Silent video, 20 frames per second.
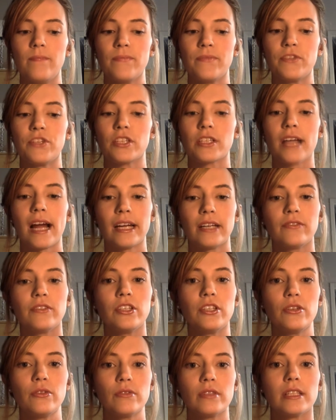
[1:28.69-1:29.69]
just kind of
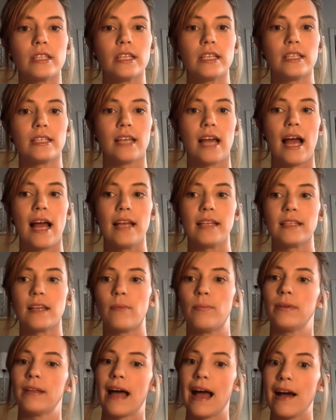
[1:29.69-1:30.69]
use this as
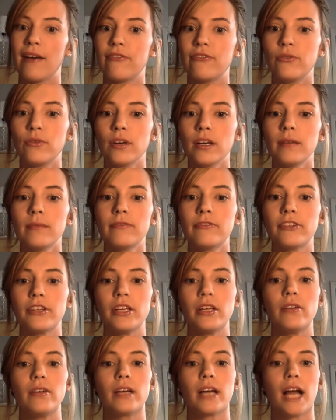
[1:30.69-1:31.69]
a platform for
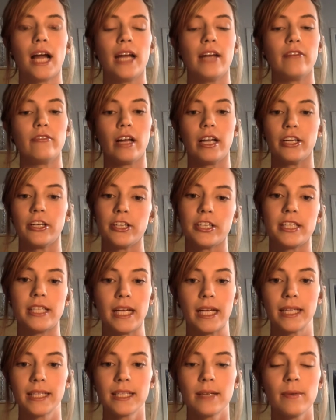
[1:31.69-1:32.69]
you to kind of
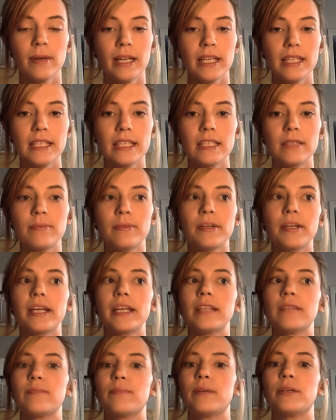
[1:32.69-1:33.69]
understand somebody's
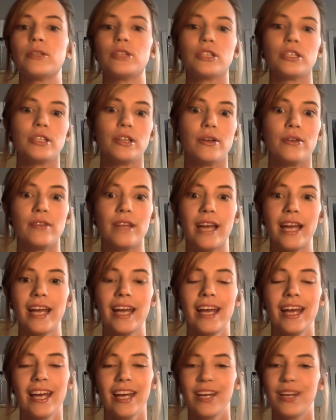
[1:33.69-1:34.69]
experience, but just know that
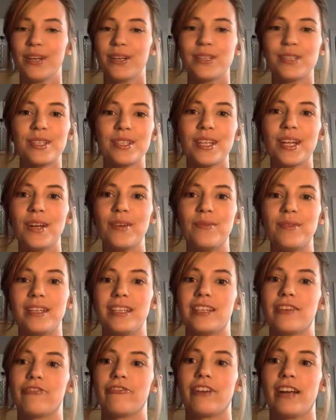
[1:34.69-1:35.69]
yours is going to be
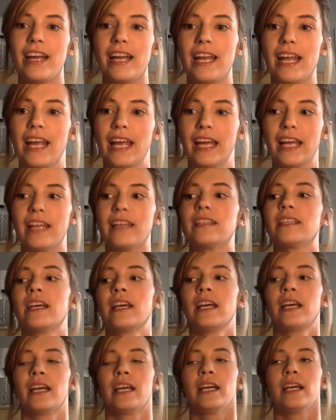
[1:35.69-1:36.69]
different, and
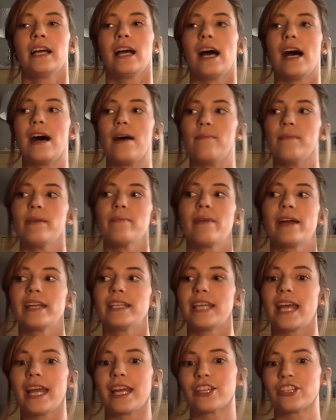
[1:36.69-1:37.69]
it might
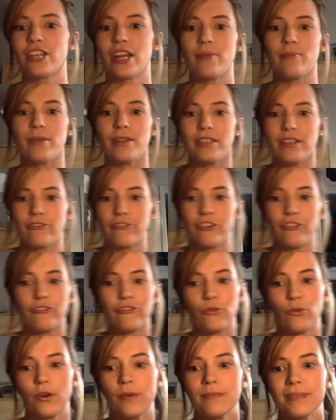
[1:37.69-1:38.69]
take shape in different
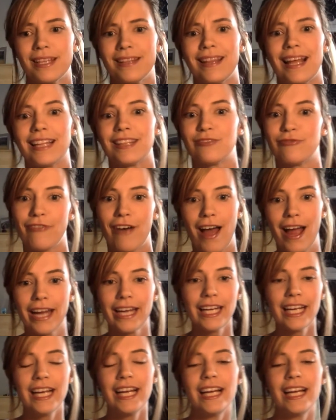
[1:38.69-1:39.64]
forms, and that's fine.